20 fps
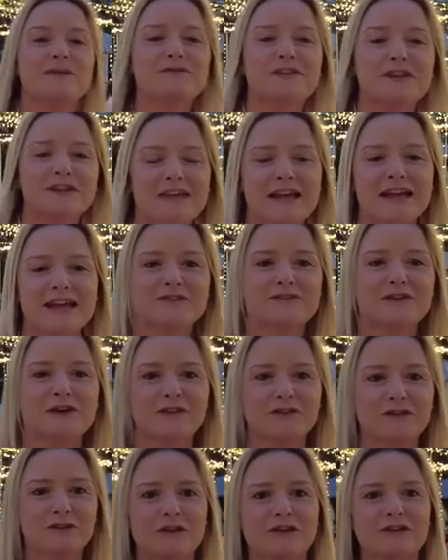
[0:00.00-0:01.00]
fifth
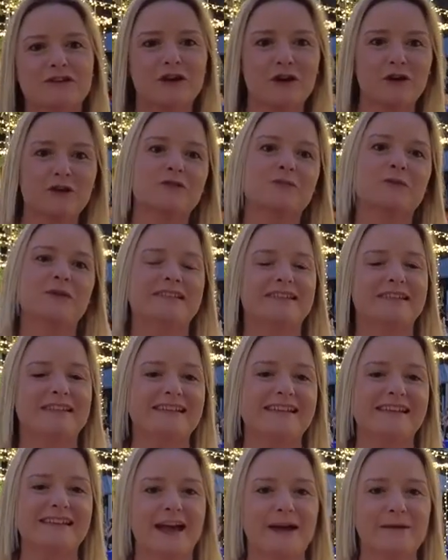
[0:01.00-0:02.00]
anniversary Shrewsbury
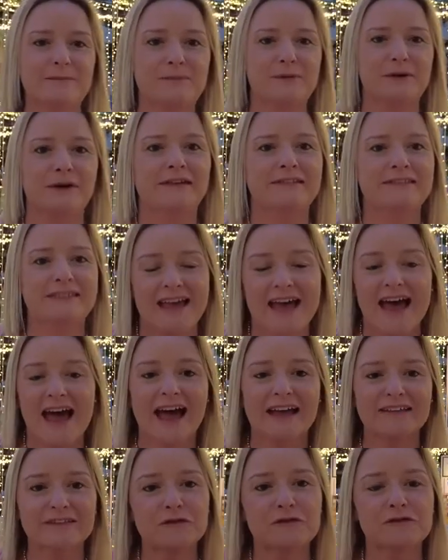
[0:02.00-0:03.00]
City Campus.
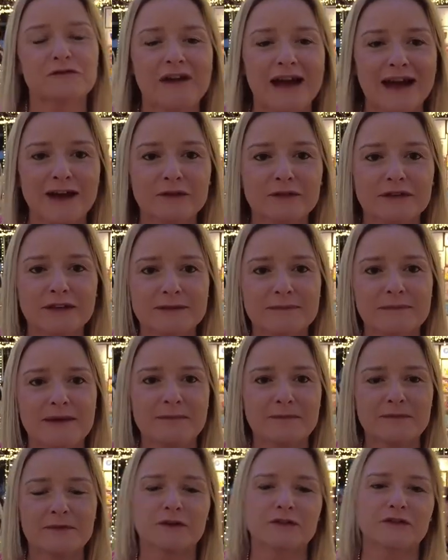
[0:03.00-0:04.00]
As a founding
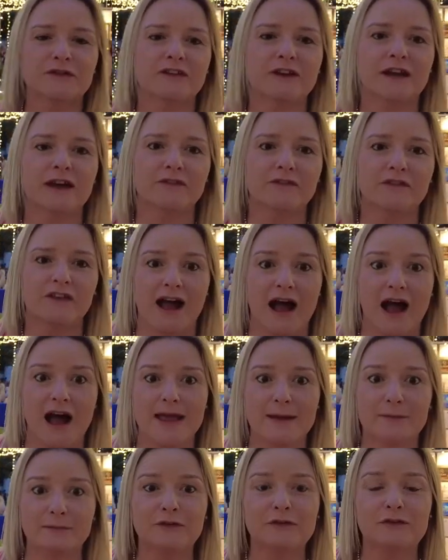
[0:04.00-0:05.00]
member of staff here, I
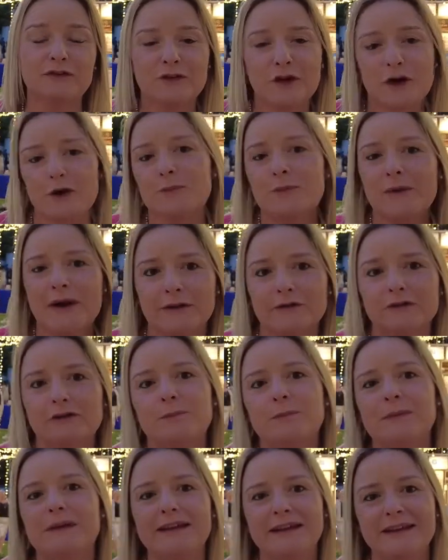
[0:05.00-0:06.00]
am so proud to
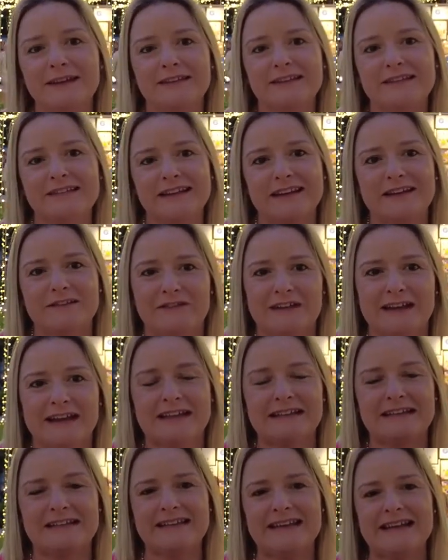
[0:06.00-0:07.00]
be here this evening
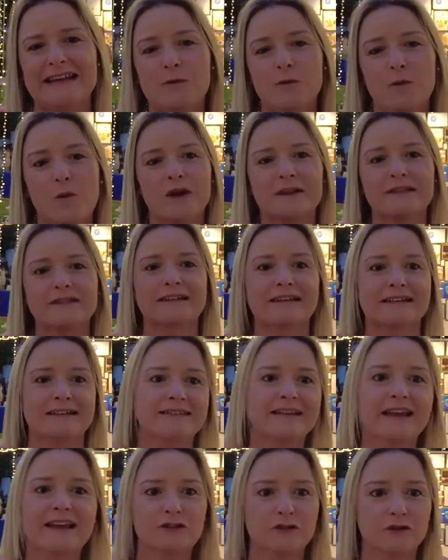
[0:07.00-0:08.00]
and see what a
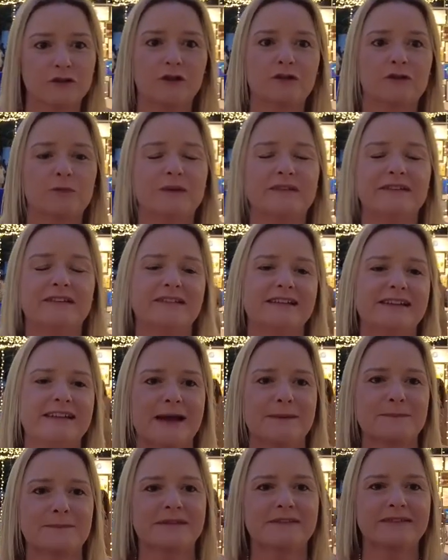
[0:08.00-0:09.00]
success Shrewsbury City
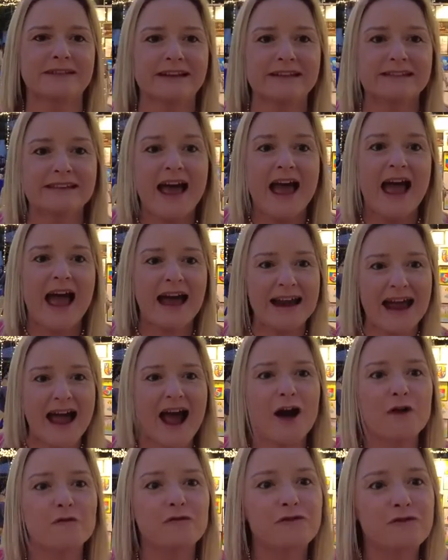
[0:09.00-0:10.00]
Campus is and
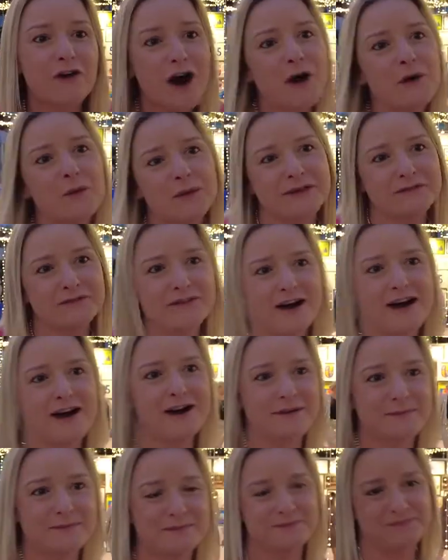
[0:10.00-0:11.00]
how far we've
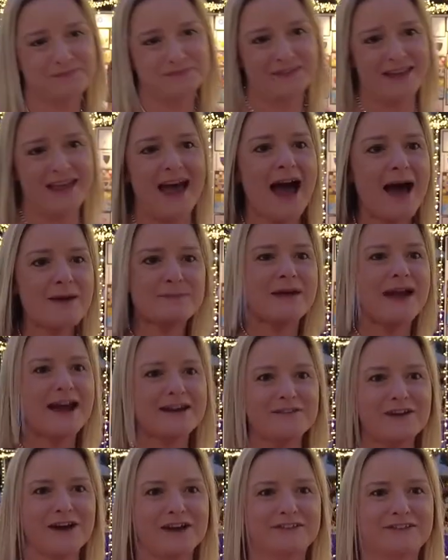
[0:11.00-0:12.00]
come. Happy
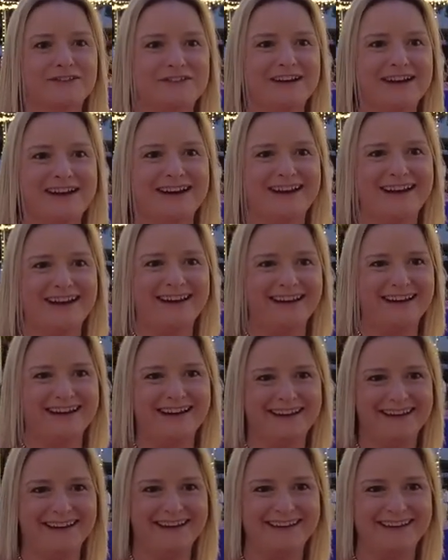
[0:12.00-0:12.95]
anniversary!